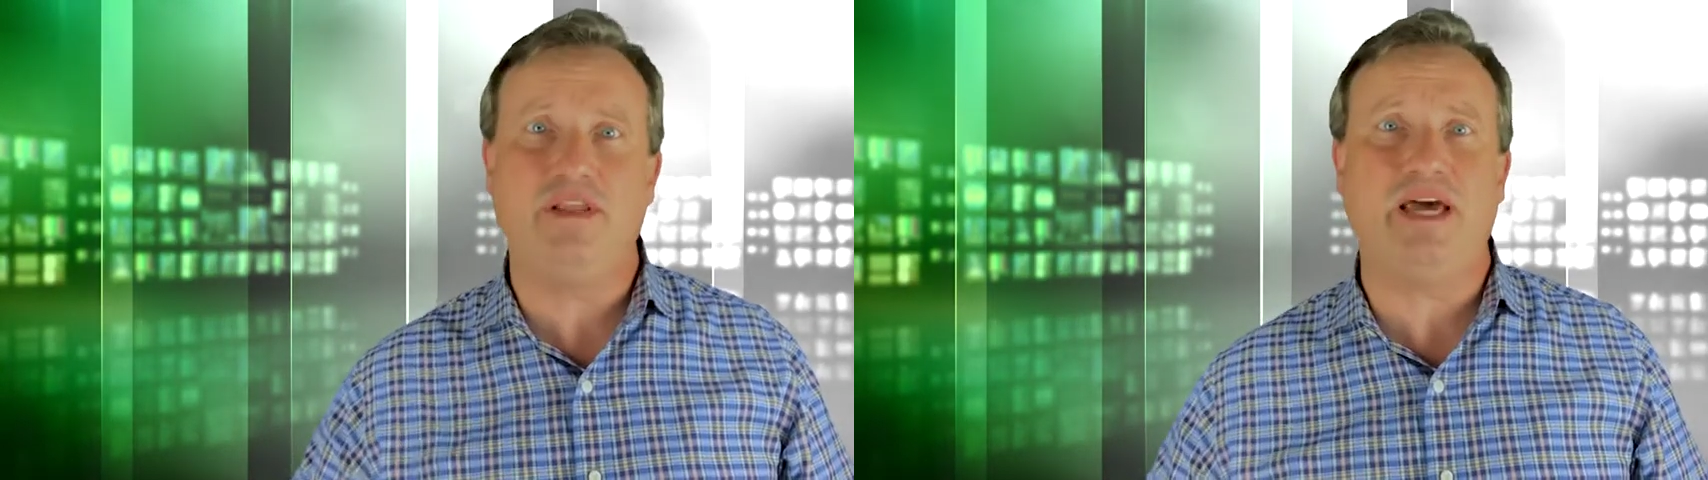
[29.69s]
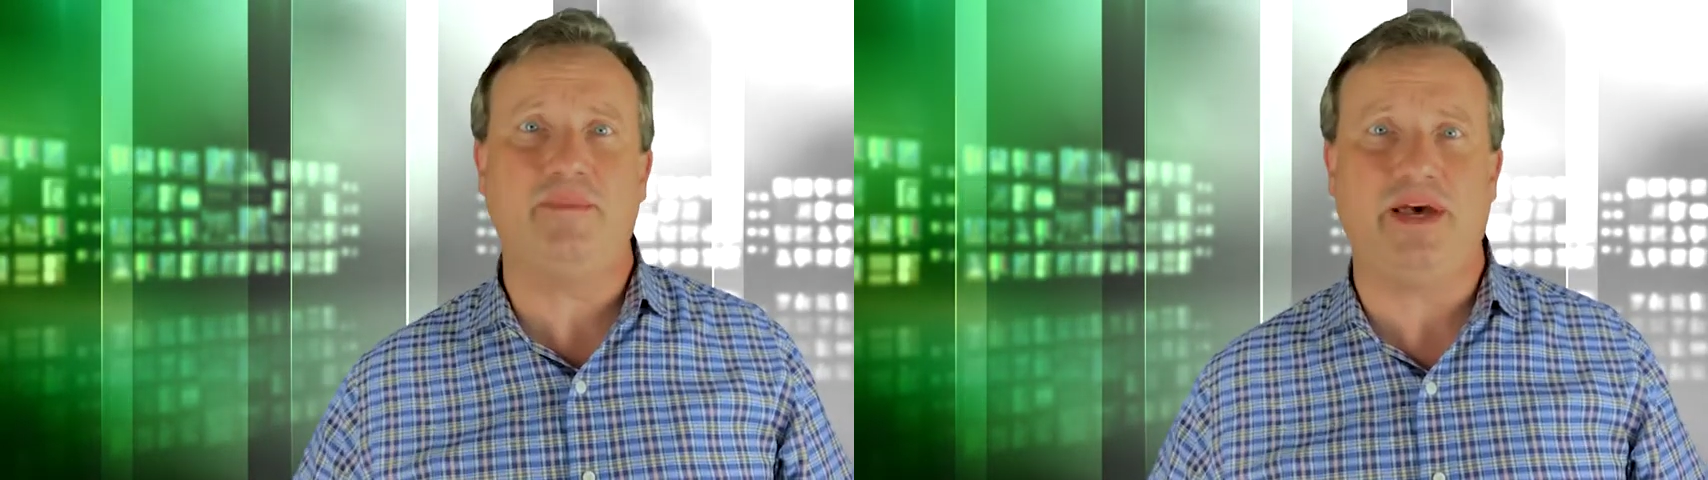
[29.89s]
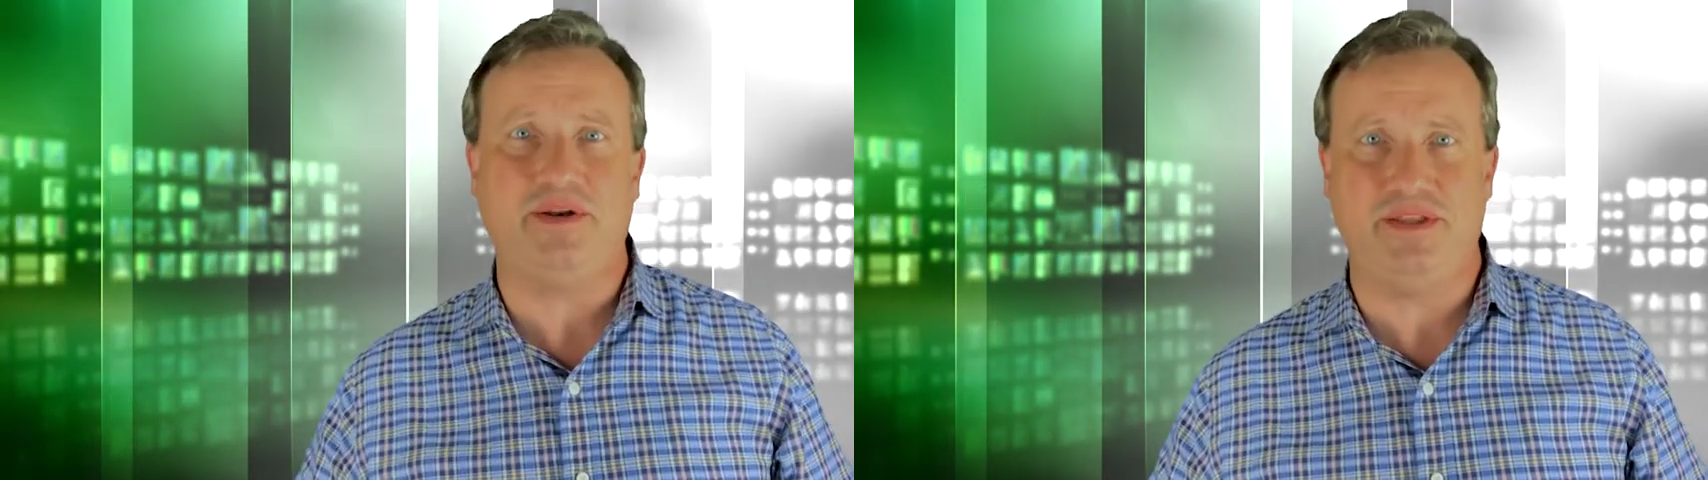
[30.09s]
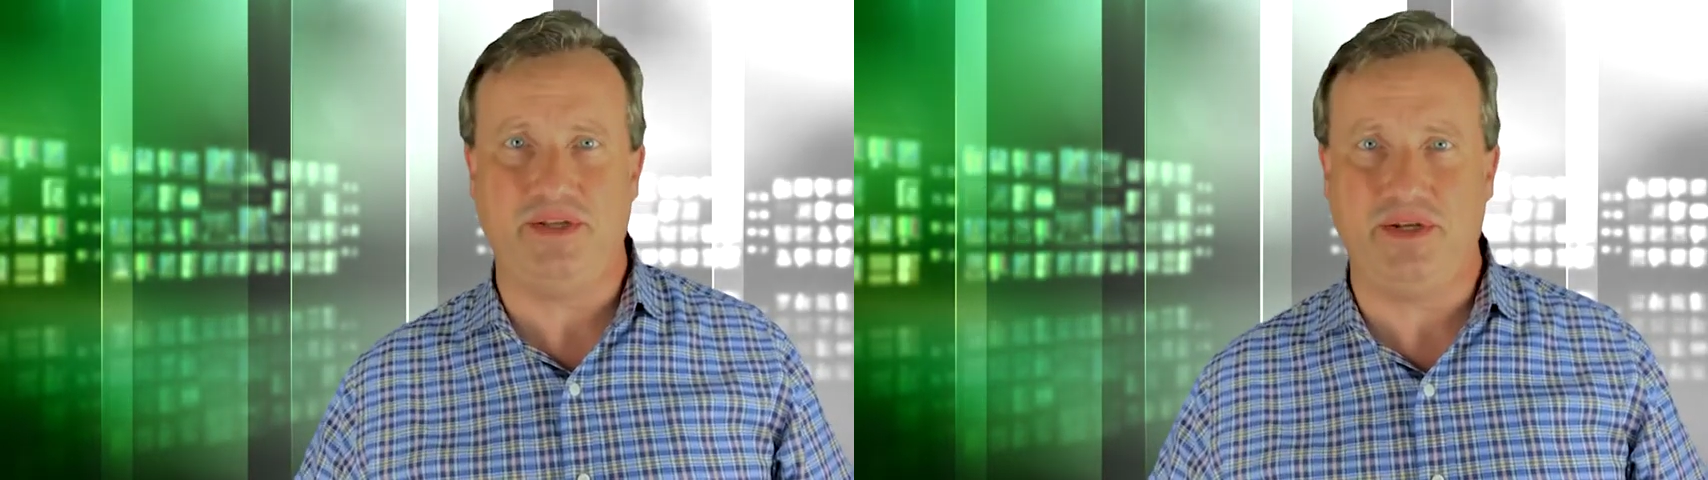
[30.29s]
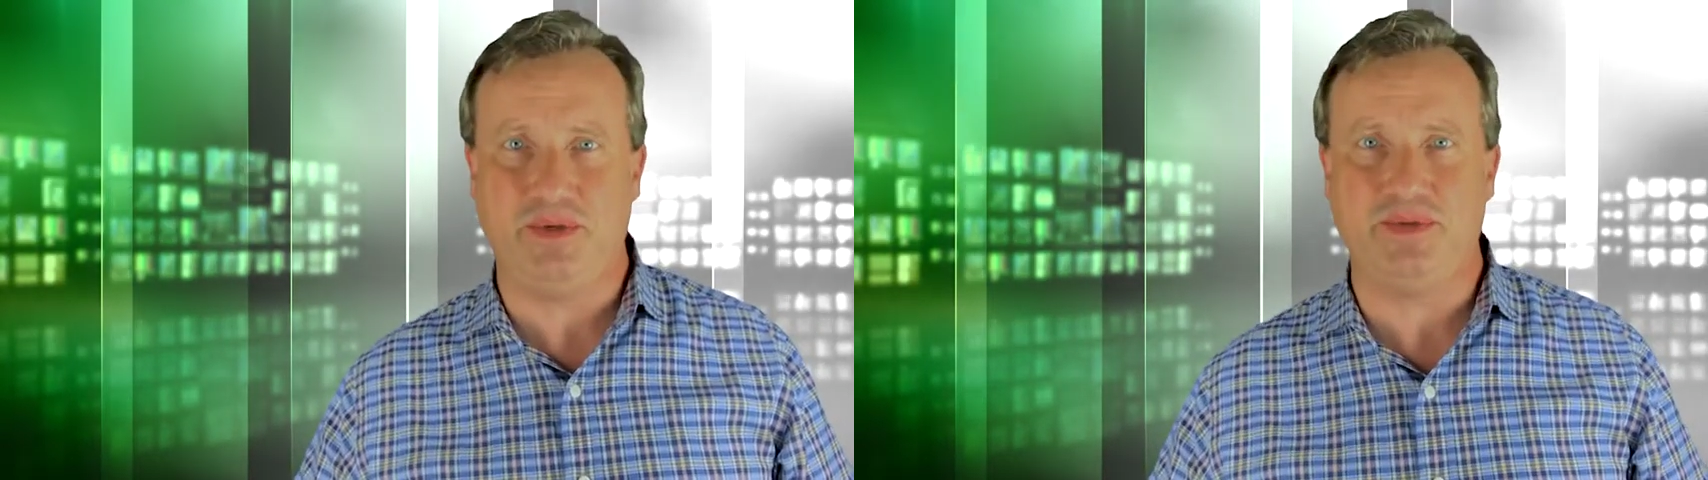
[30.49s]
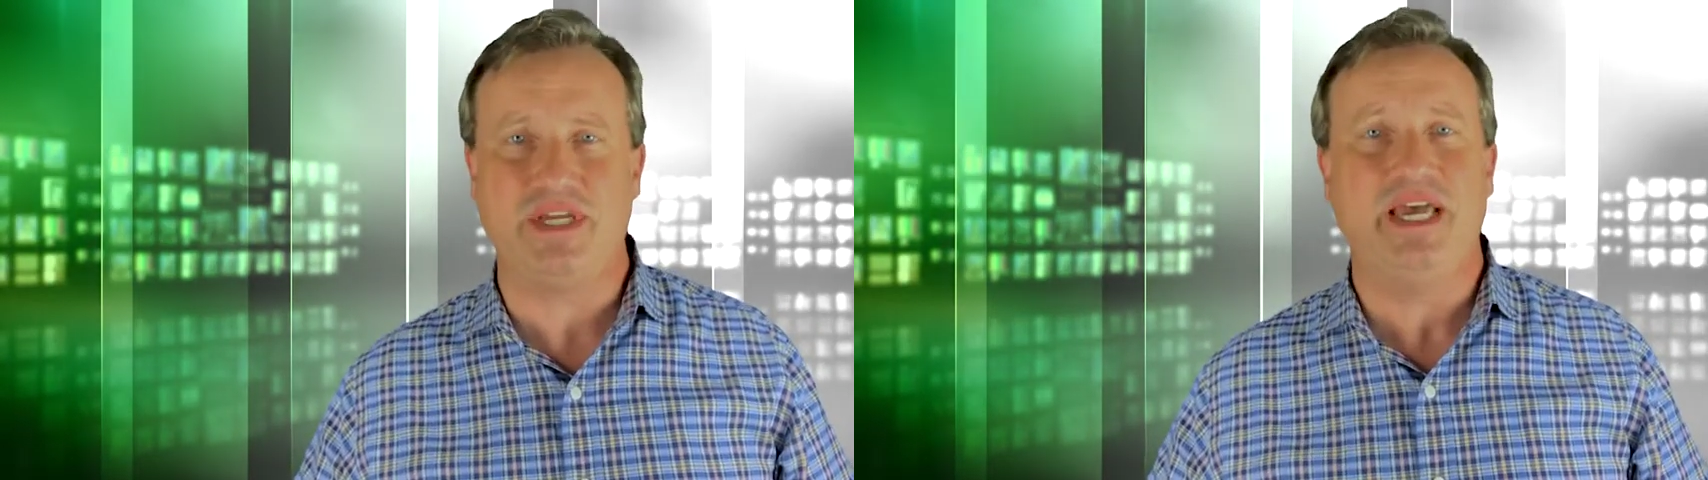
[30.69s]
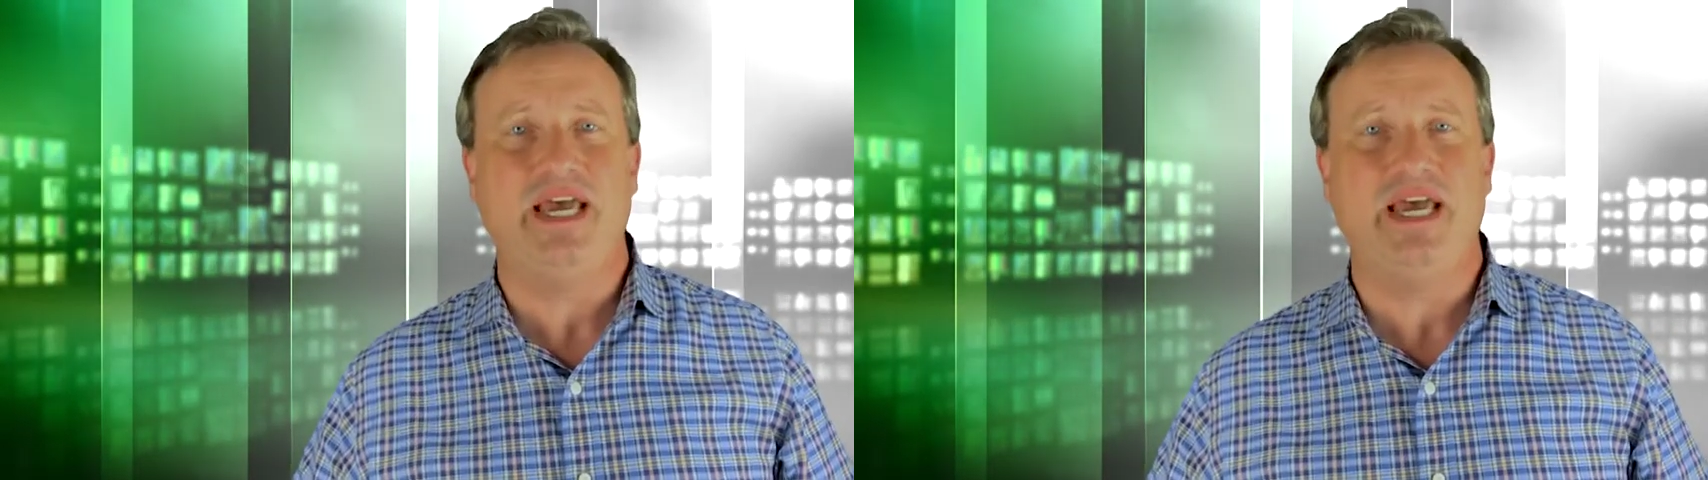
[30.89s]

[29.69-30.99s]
lot about in the news.